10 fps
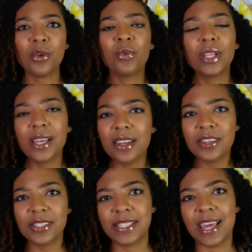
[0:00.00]
Really
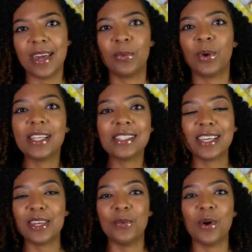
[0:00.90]
understand what is
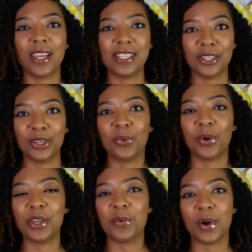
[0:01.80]
it you want to do?
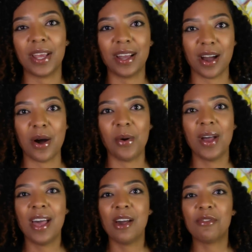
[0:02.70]
Where do you want to go?
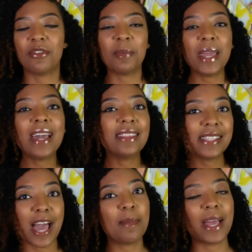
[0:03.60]
For me at the
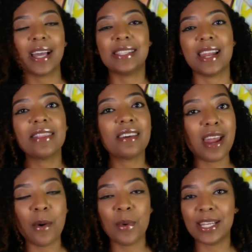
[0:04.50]
time, like I said, I thought
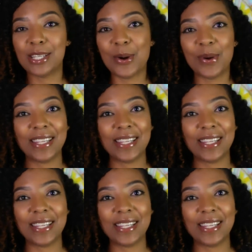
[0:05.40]
I wanted to go into